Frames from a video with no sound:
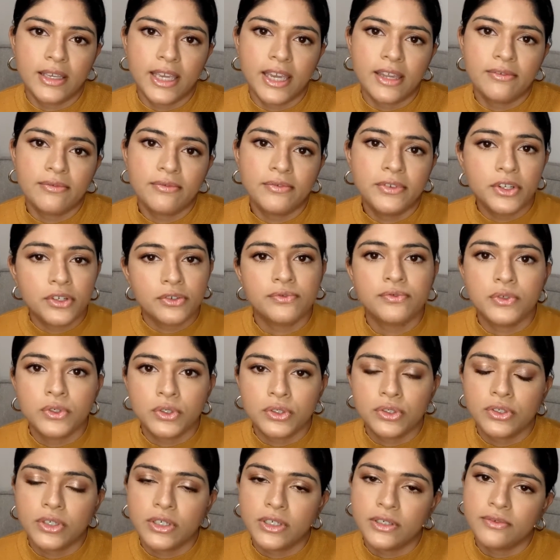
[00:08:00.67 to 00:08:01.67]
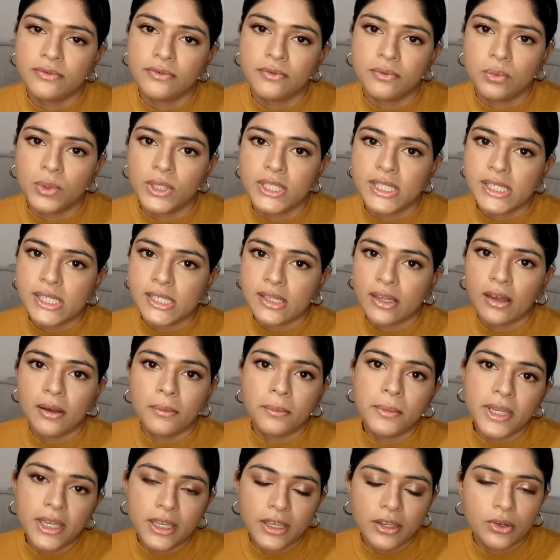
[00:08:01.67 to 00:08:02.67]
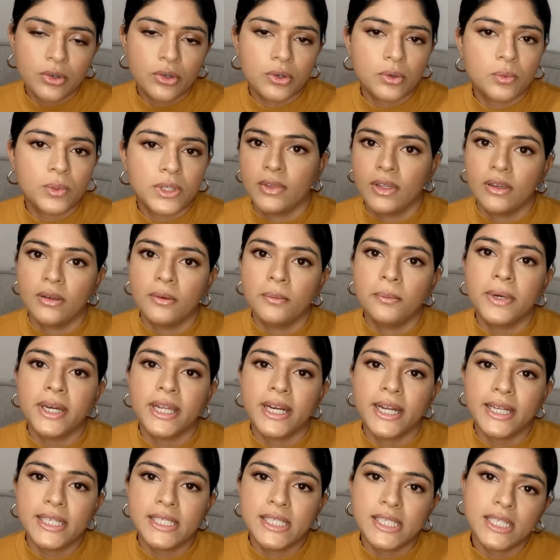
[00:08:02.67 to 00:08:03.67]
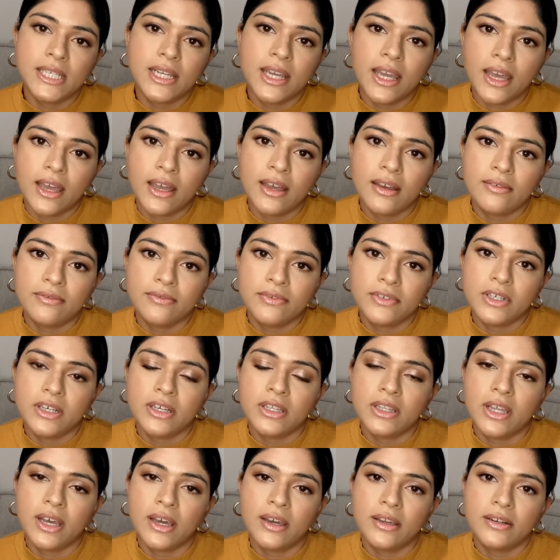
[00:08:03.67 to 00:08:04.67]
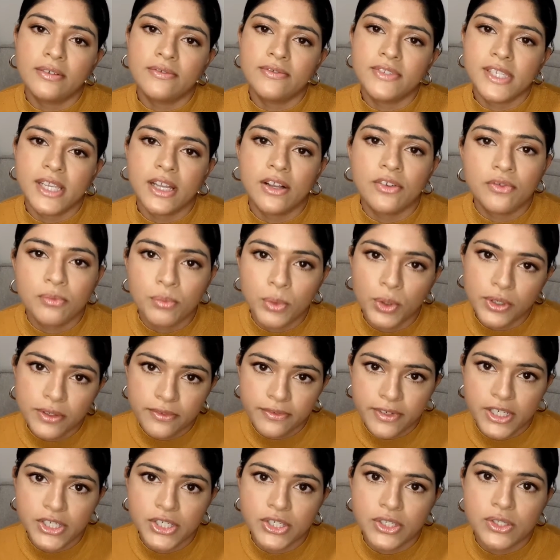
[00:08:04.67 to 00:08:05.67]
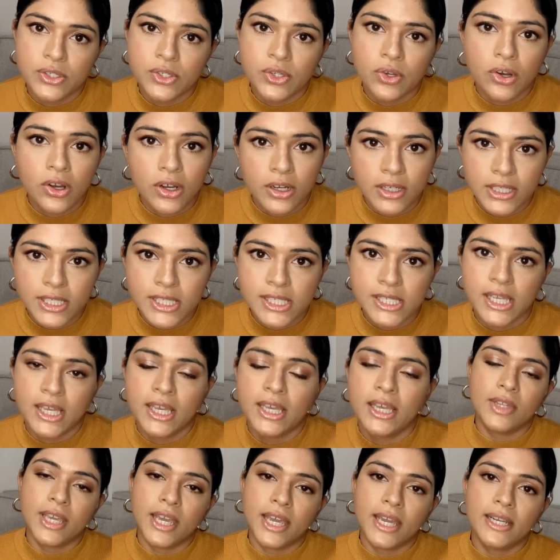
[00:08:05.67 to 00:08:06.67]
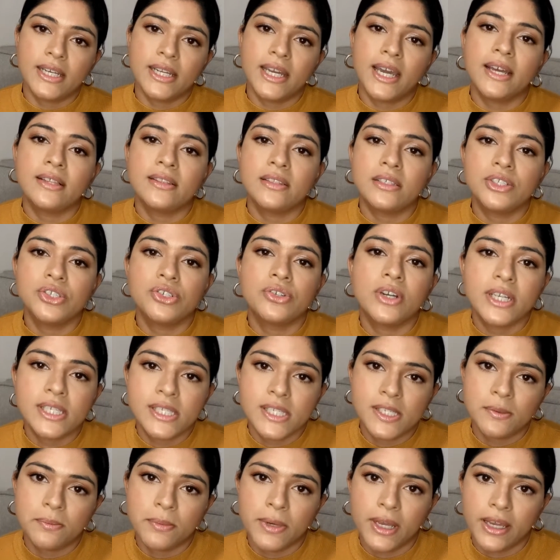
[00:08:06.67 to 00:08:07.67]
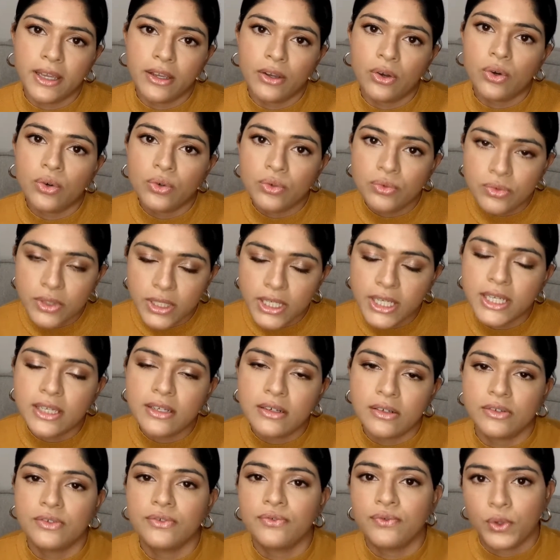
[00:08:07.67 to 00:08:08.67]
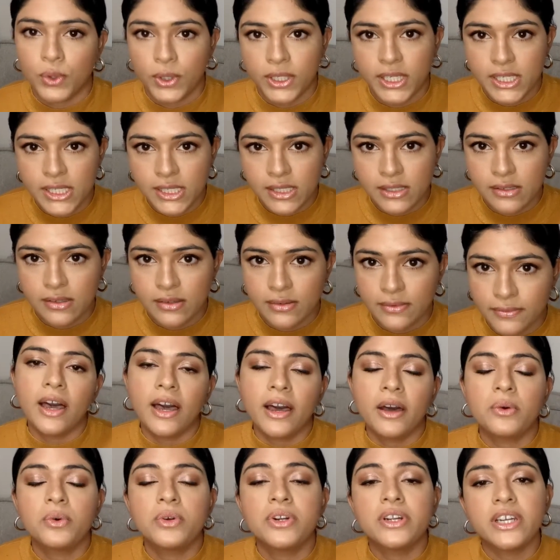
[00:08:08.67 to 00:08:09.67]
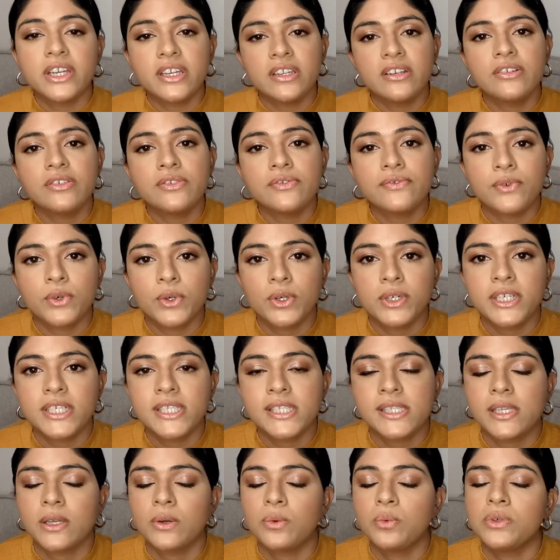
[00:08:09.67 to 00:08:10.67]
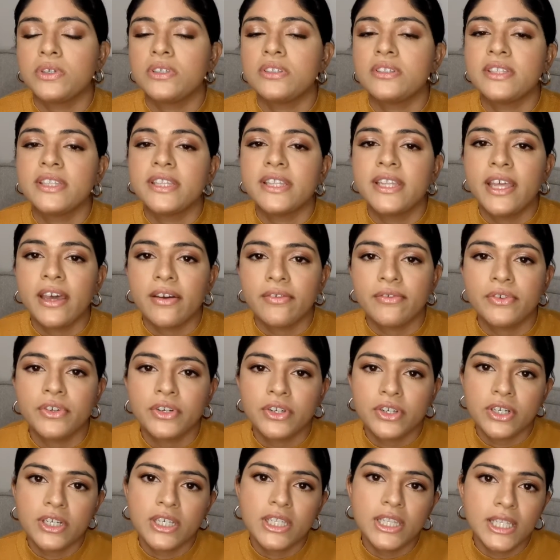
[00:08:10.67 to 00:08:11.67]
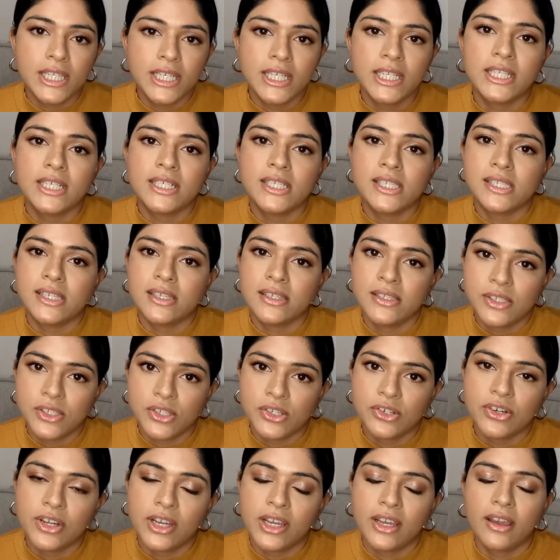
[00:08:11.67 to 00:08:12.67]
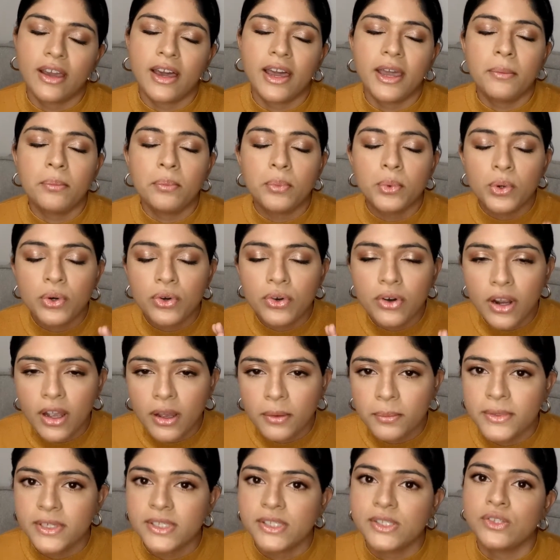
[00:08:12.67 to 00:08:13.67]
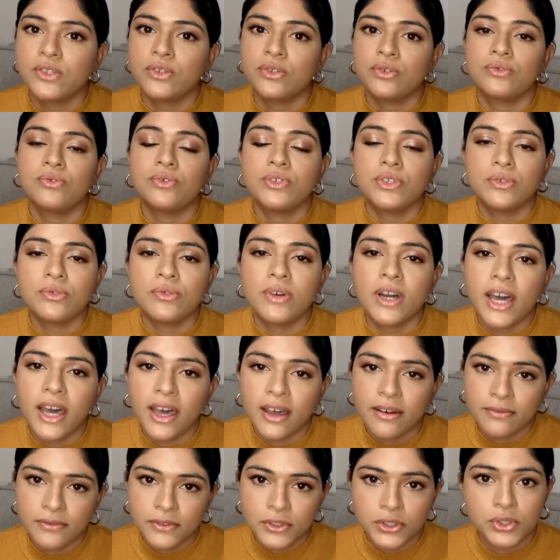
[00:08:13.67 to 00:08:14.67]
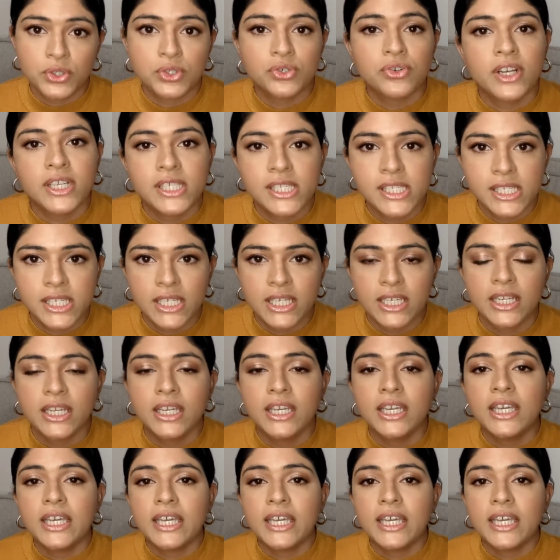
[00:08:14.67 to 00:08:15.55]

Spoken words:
get fearful of what's coming, but I did have a lot of self-motivation talks, and I had to trust my own inner voice. Our inner voice will never lead us astray. I promise you, you have to trust it.